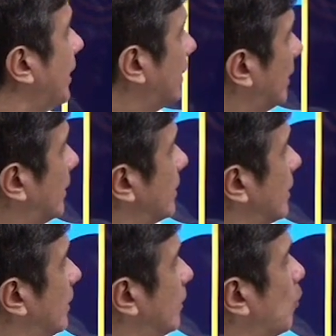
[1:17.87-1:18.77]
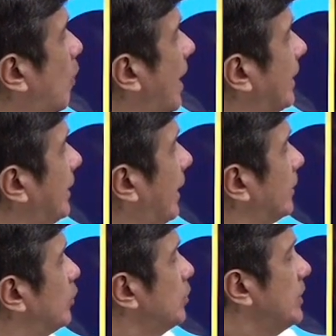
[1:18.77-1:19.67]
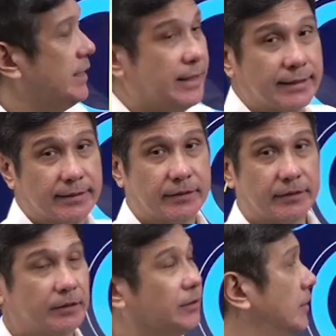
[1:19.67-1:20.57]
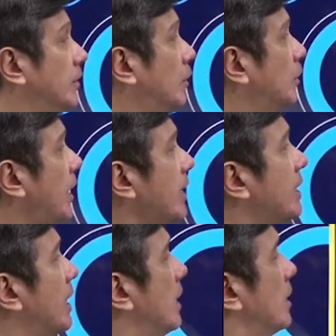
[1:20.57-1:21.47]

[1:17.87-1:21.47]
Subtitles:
that 1 and 3 here. Okay,